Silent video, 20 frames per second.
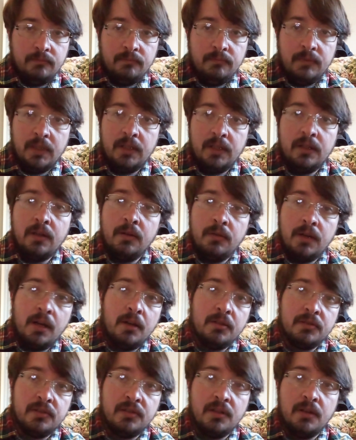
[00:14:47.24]
you know, I
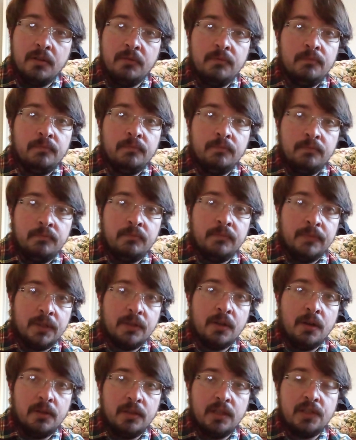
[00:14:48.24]
also
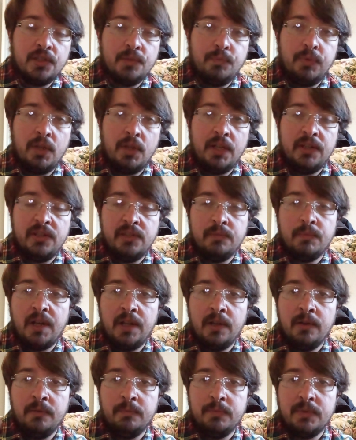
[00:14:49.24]
call this place my
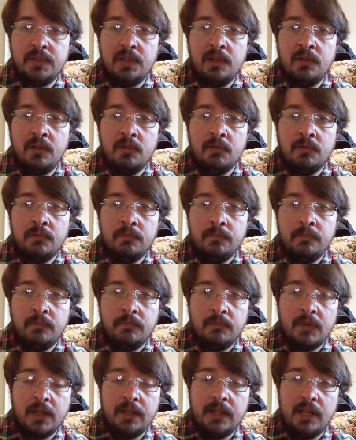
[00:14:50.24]
home too,
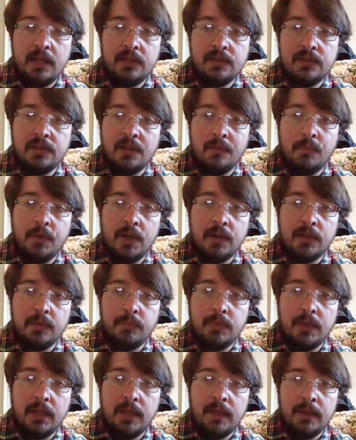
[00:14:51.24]
if I need somewhere to
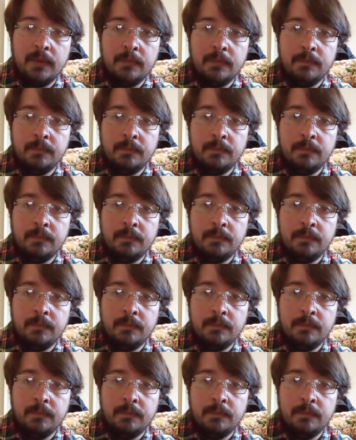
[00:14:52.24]
be.